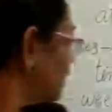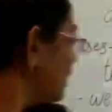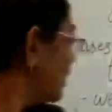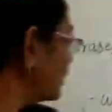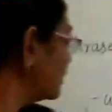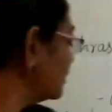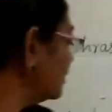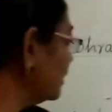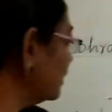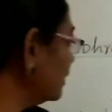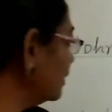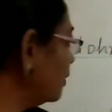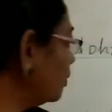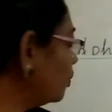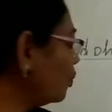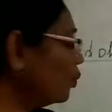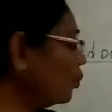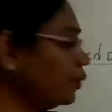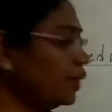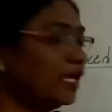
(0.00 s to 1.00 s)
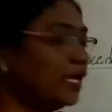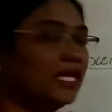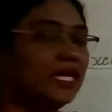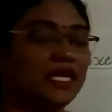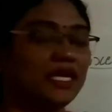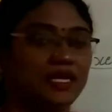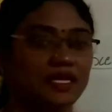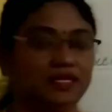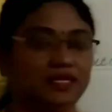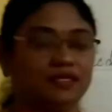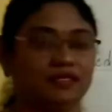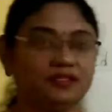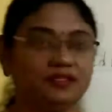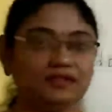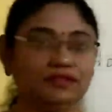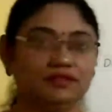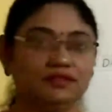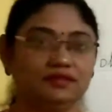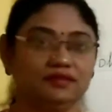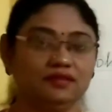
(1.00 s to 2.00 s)
At the weekend.
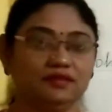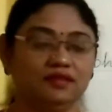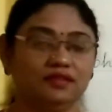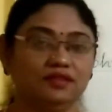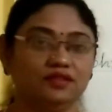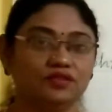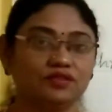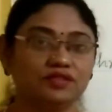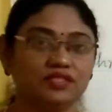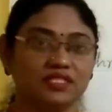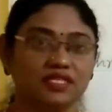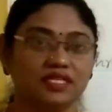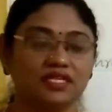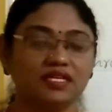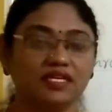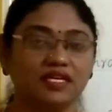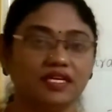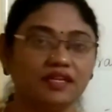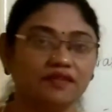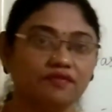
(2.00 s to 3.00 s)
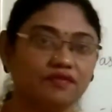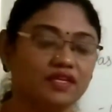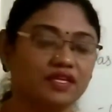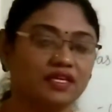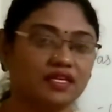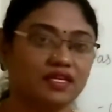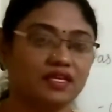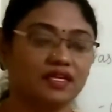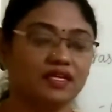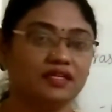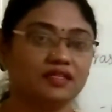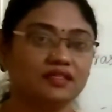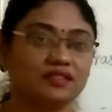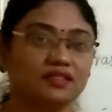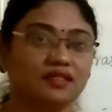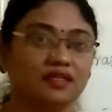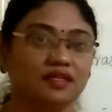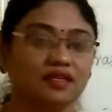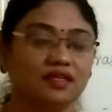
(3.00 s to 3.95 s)
So generally weekends,